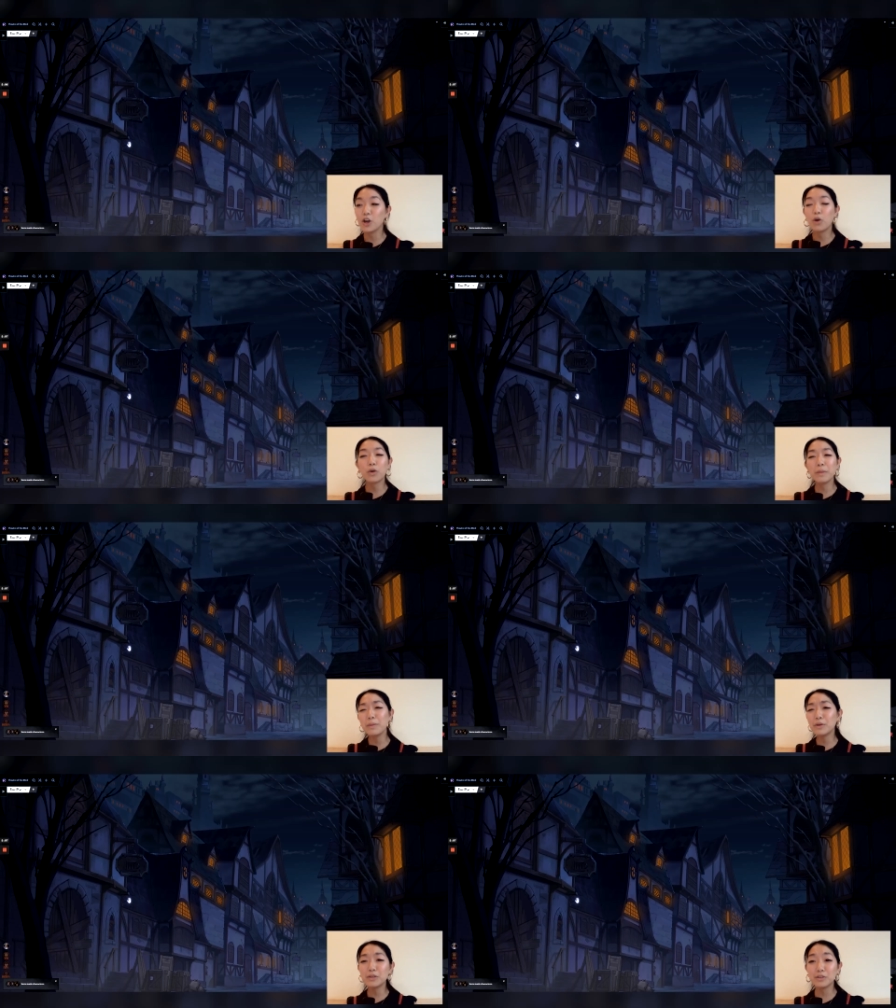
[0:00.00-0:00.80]
or
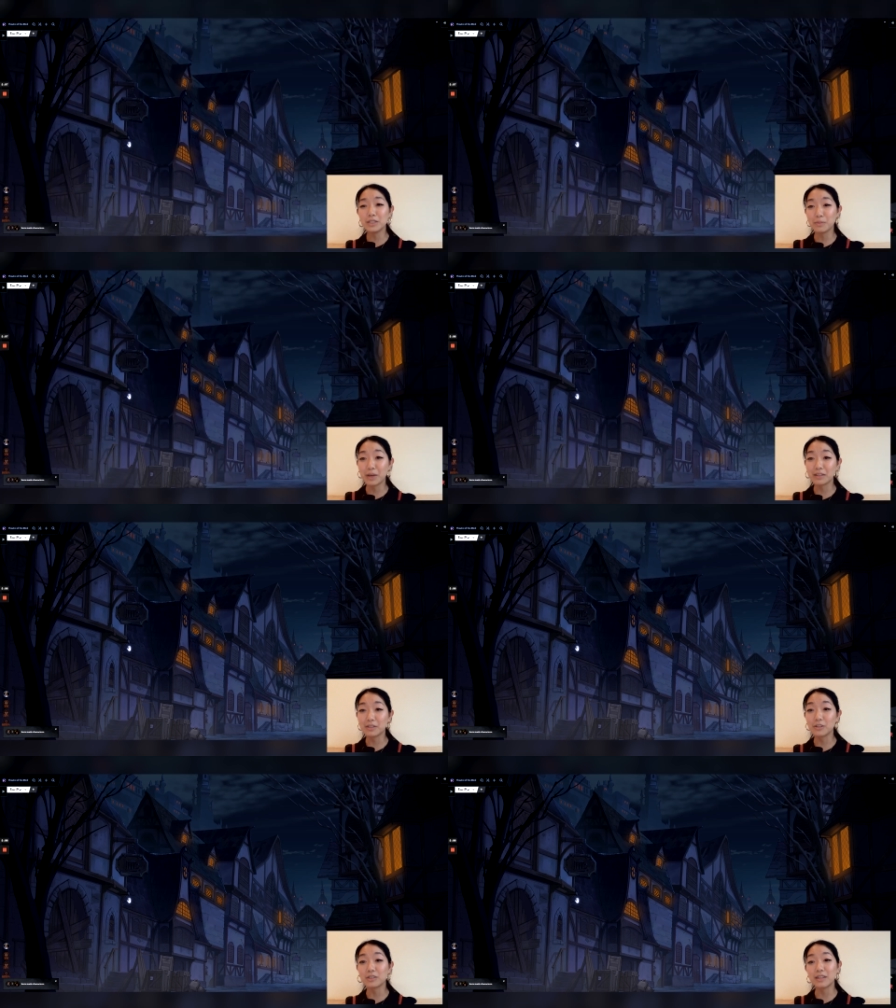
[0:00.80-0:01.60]
maybe only using the pixel
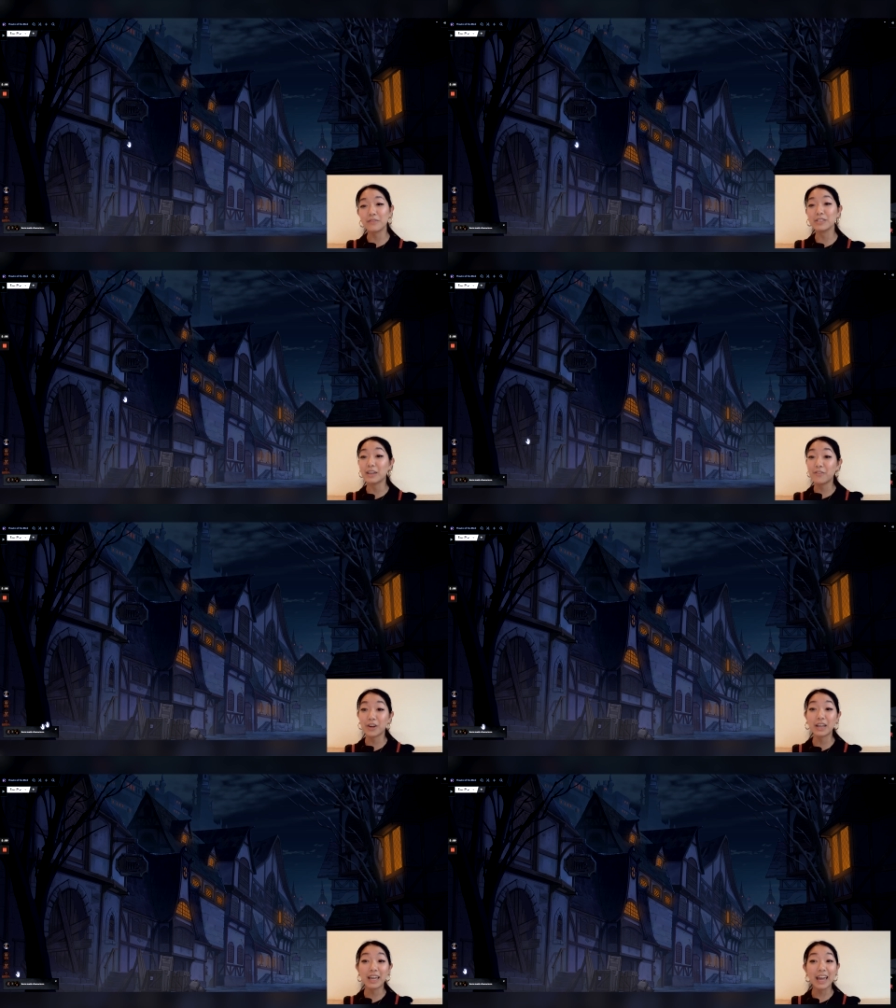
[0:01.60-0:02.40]
art levels like
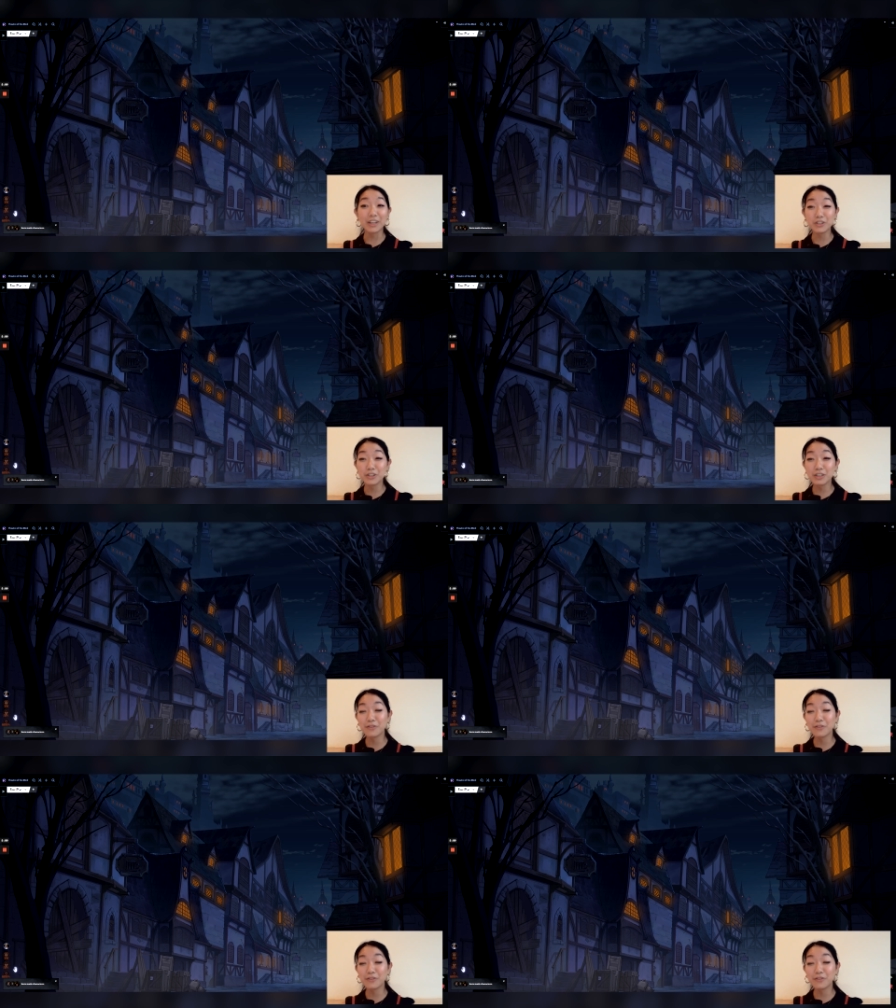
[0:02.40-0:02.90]
very occasionally